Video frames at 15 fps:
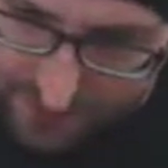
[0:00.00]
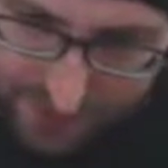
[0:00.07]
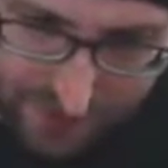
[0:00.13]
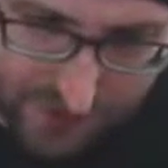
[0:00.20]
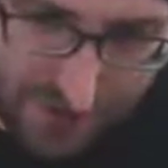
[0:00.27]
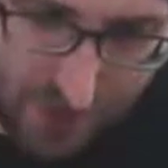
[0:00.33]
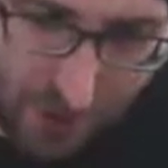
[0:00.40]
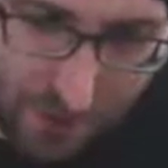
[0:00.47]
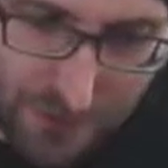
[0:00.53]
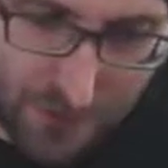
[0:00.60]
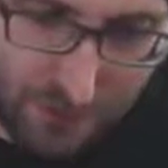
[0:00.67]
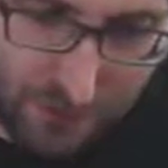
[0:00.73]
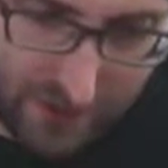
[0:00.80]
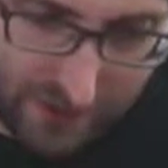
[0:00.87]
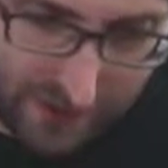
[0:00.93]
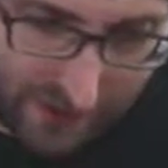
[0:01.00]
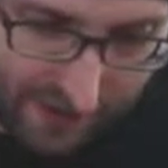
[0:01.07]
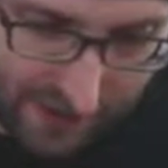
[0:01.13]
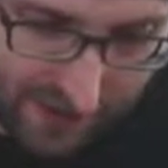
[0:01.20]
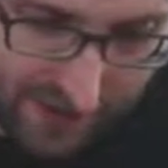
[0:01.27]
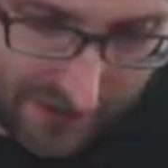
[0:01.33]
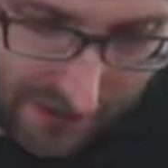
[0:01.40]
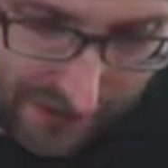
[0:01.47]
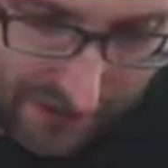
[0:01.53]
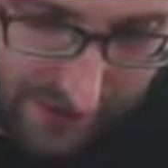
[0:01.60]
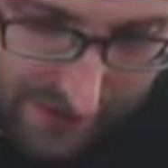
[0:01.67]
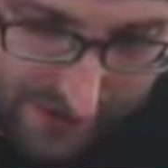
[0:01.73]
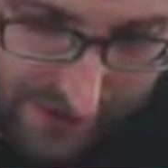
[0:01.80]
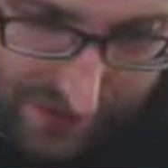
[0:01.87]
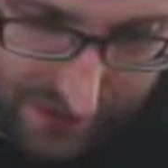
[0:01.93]
The sculpts are really nice. They
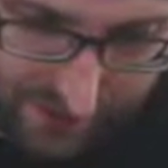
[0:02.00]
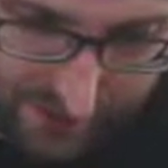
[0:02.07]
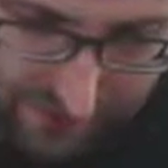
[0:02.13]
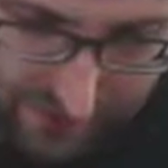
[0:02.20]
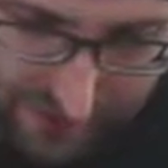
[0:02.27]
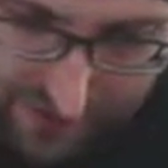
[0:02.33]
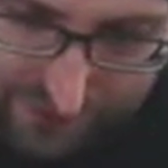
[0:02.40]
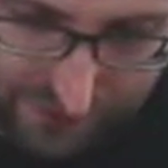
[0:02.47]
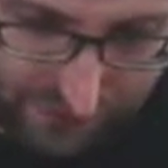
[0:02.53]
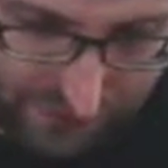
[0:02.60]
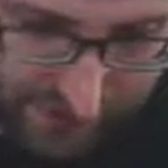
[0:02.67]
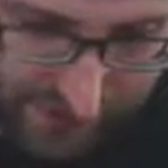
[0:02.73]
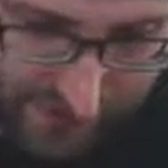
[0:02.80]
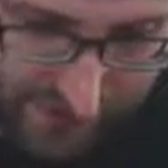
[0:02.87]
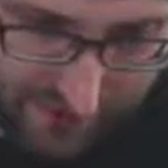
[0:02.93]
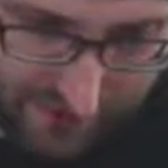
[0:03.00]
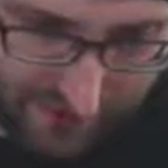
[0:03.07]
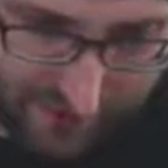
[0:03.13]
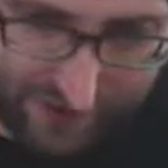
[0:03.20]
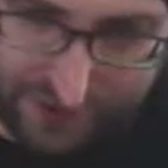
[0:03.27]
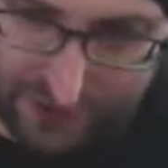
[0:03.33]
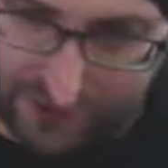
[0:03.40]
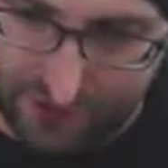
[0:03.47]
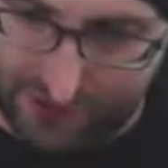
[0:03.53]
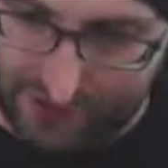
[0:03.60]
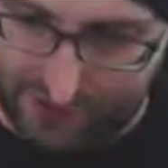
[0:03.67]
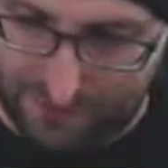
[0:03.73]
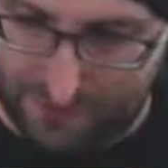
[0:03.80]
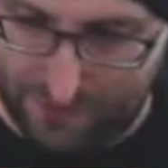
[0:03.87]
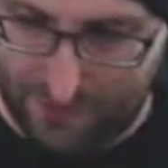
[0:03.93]
definitely look like
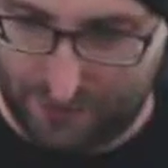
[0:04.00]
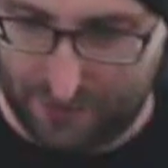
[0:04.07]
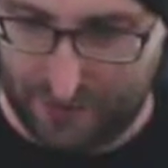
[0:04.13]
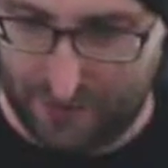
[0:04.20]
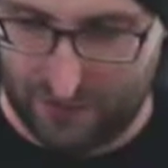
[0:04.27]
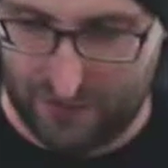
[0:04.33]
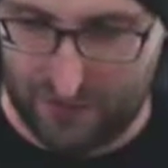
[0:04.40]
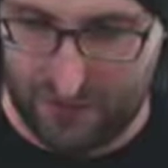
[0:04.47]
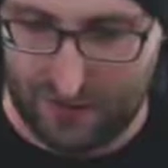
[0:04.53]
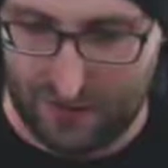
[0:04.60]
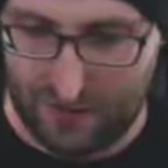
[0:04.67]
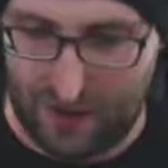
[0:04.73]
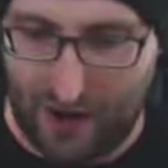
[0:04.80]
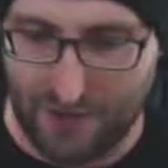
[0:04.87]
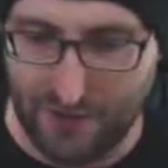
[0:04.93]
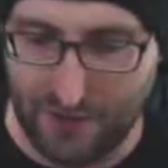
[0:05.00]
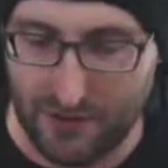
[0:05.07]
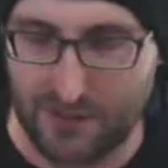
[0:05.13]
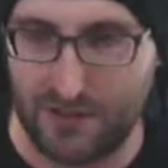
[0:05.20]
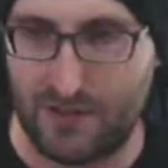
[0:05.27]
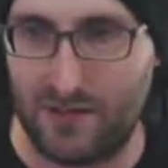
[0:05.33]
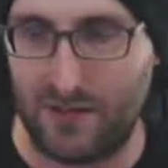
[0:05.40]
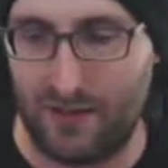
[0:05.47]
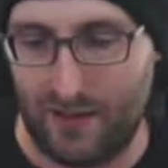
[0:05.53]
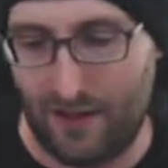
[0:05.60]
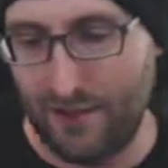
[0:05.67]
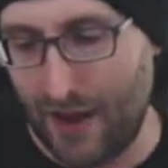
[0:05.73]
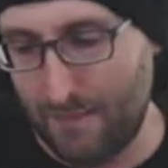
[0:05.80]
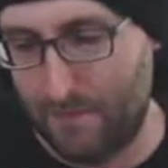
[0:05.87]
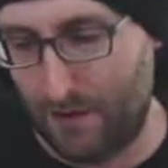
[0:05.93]
the people. I've noticed
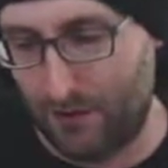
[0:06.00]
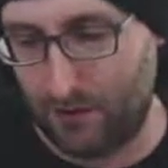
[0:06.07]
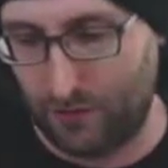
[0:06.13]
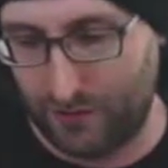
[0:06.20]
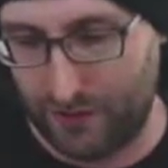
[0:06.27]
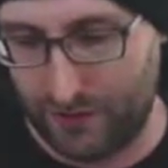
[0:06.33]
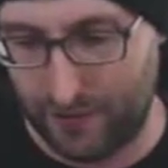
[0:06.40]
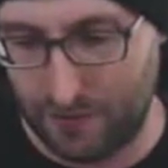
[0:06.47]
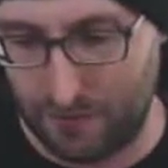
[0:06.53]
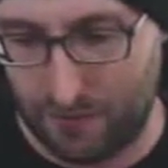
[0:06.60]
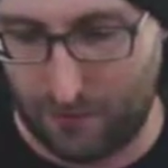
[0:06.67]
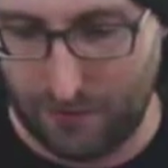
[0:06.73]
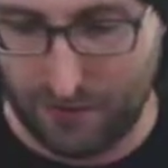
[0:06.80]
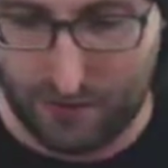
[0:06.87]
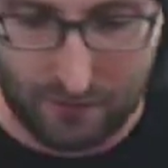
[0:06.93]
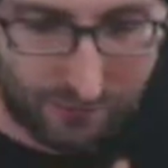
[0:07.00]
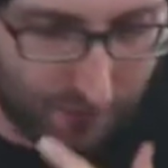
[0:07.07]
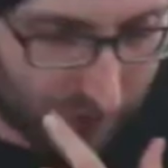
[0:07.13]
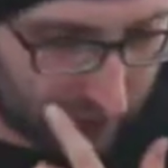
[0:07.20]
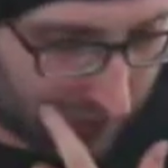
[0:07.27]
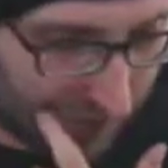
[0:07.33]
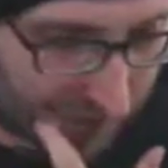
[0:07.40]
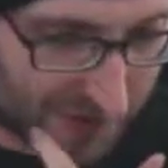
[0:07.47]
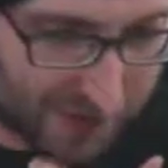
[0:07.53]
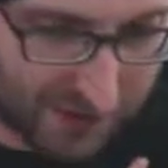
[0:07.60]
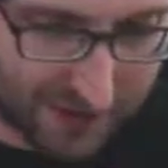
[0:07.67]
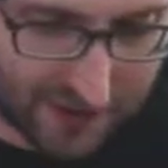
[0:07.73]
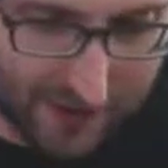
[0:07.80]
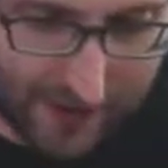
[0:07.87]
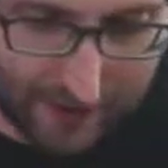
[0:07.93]
they've gotten better over the years, but the thing with Funkos
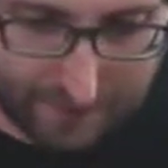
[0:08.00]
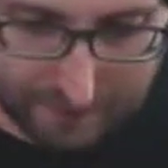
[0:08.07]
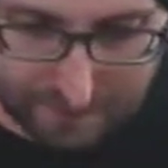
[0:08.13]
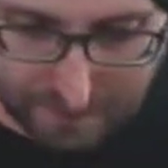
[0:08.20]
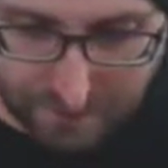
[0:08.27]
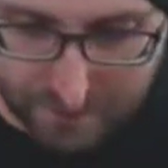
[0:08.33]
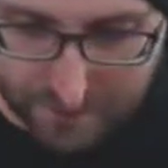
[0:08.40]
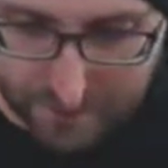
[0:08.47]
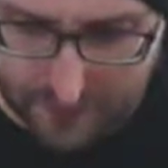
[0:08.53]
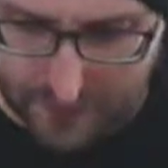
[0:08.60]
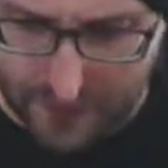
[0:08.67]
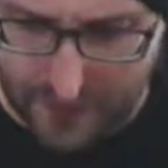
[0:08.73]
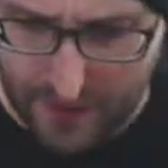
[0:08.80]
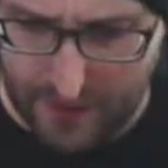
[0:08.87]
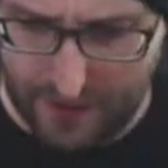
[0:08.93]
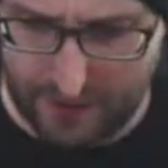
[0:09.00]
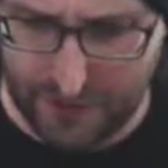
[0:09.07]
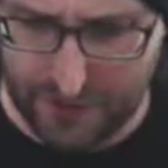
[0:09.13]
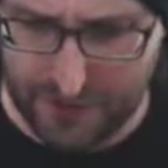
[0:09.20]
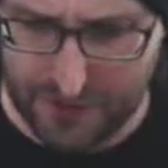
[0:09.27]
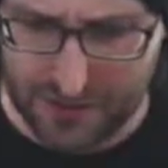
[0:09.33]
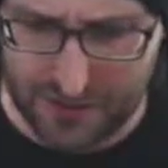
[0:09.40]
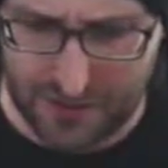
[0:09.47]
is that I've noticed